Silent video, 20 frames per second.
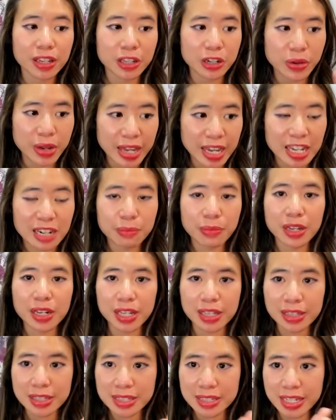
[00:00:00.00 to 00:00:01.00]

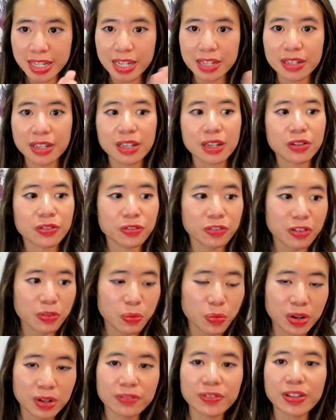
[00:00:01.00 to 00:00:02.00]
animating the state from
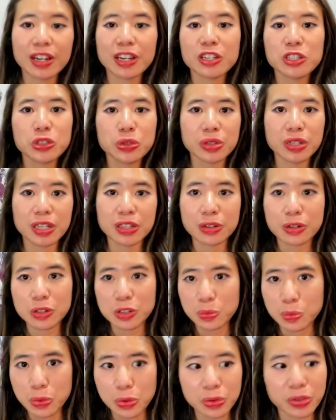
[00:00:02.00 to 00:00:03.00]
one value to another
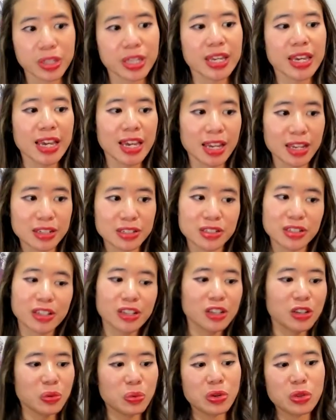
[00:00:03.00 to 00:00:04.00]
smoothly and
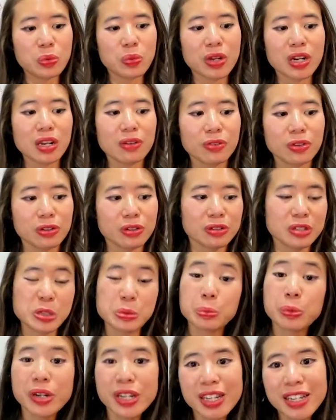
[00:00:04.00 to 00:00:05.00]
with whatever
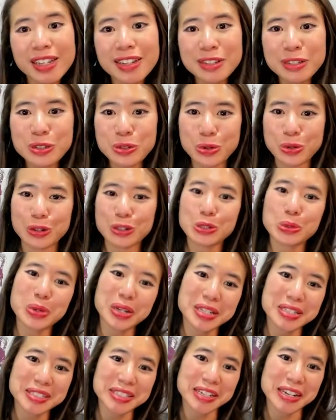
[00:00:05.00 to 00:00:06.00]
springs or
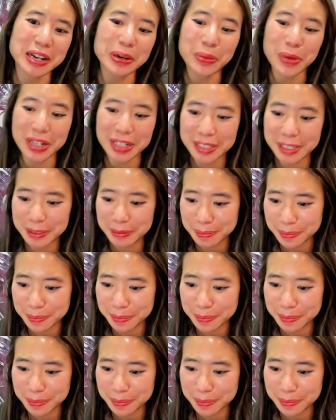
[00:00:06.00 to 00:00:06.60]
tweens that I want.